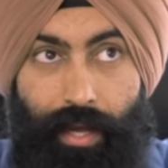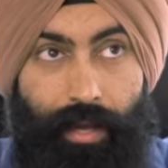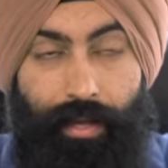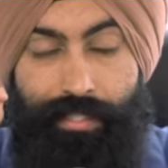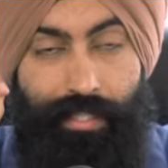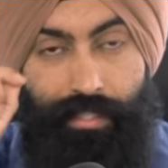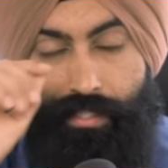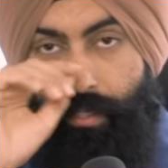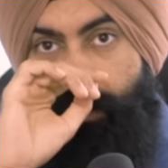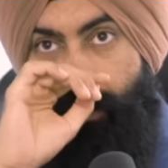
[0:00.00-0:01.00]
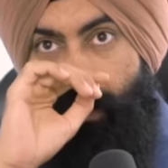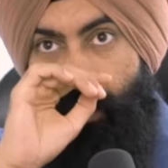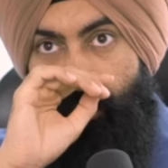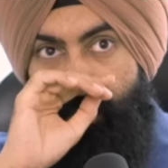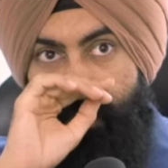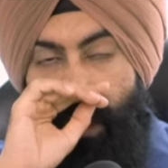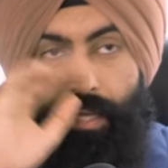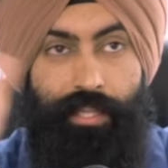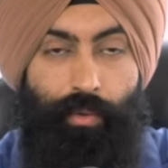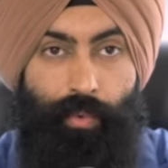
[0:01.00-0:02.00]
I see this in almost
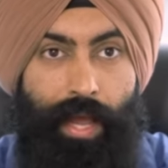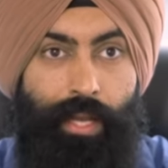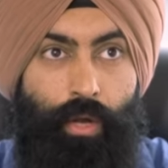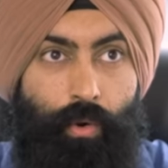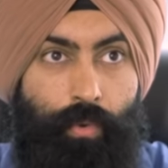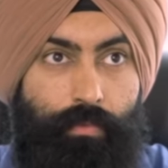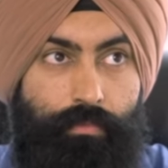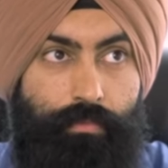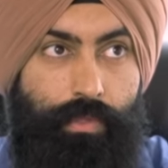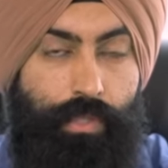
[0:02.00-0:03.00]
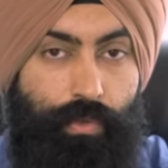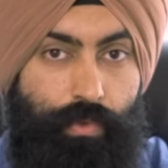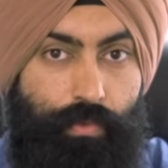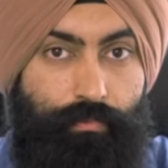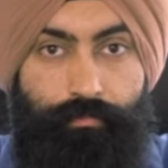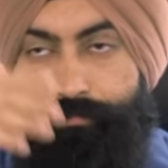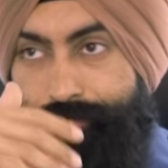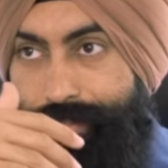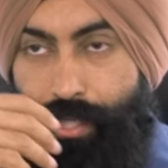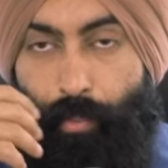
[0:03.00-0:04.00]
anything. When I go to
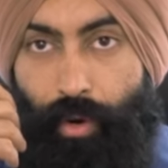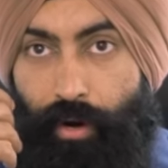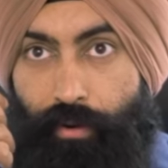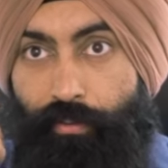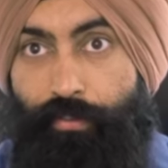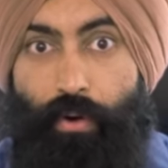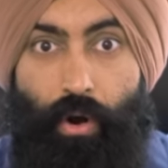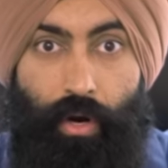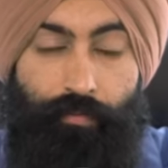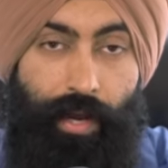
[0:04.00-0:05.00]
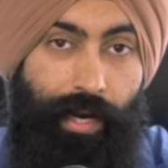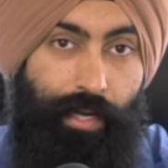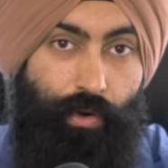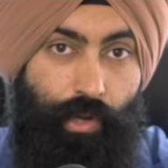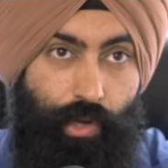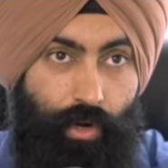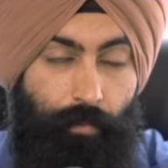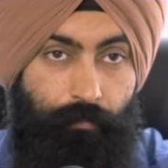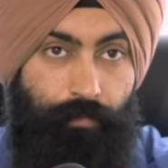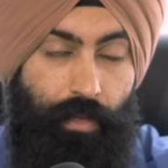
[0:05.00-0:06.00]
somewhere far, if I got to go to
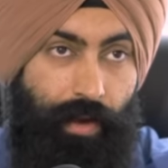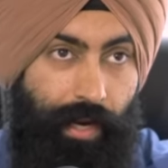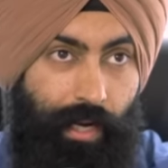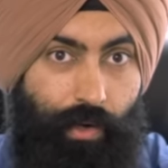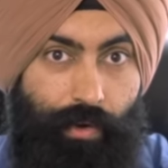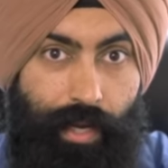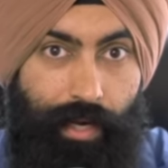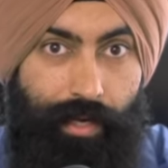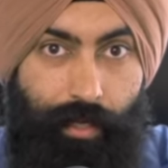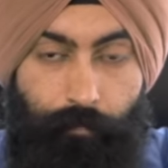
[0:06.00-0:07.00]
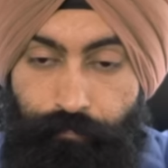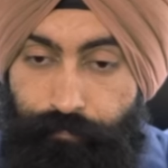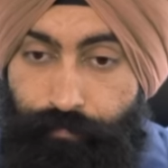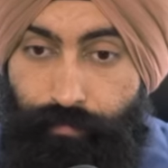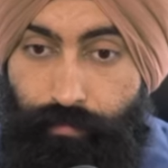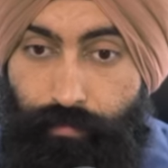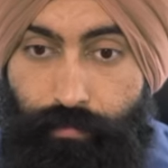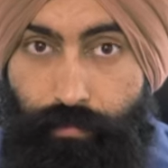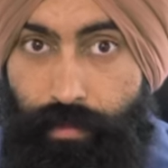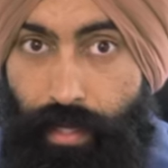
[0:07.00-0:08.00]
Europe, if I got to go to India,
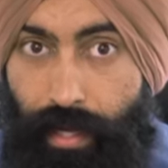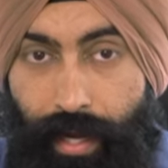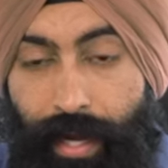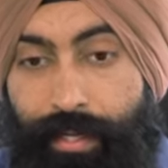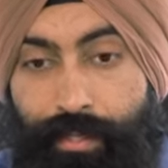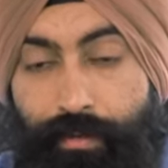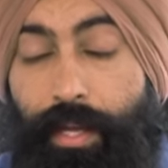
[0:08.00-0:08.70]
I,